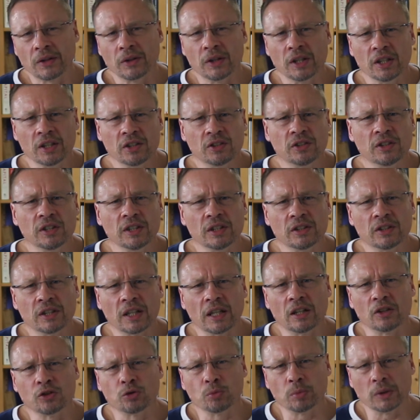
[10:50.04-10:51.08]
And these
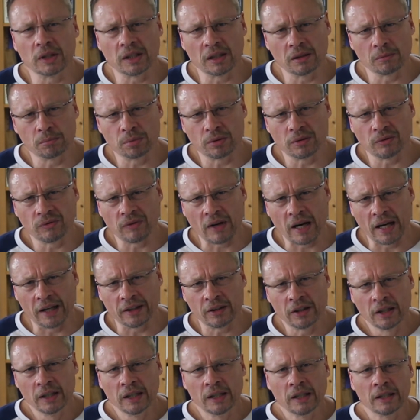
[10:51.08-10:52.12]
details we can
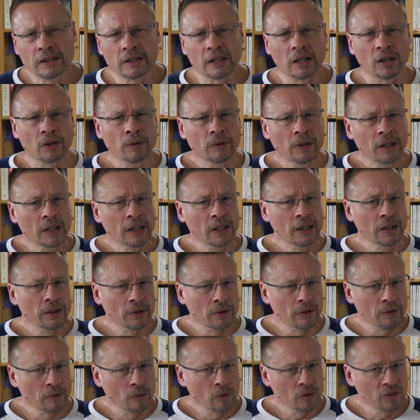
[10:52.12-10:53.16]
provide. Now,
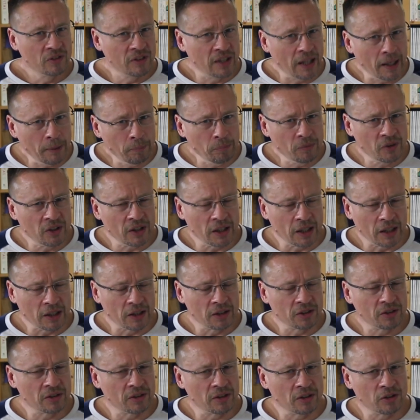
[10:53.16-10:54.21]

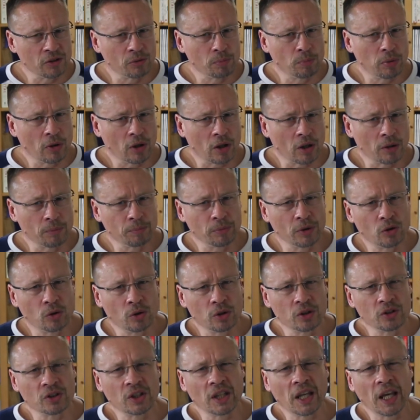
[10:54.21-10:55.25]
tempting is this part,
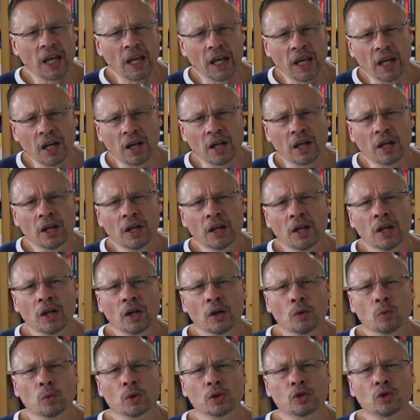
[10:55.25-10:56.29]
because here
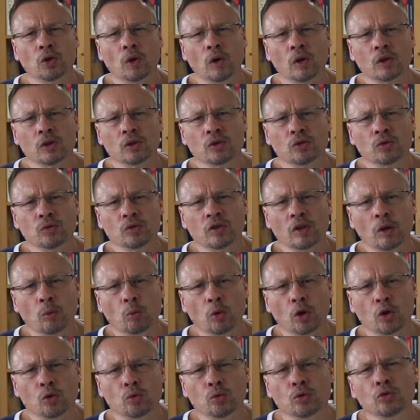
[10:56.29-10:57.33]
we're talking to
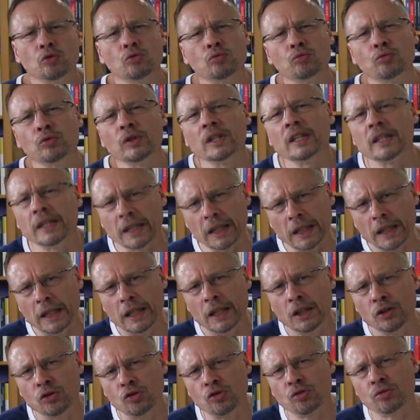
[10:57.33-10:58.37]
someone who's really
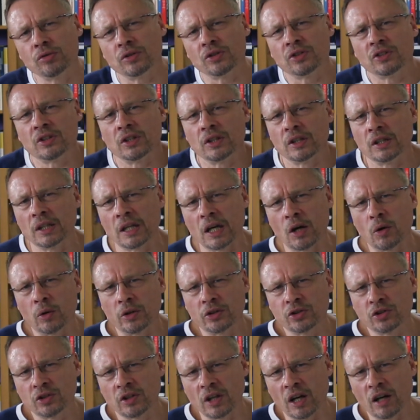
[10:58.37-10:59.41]
interested in
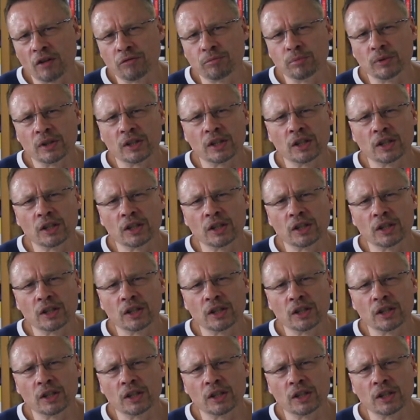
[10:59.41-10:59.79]
our stuff.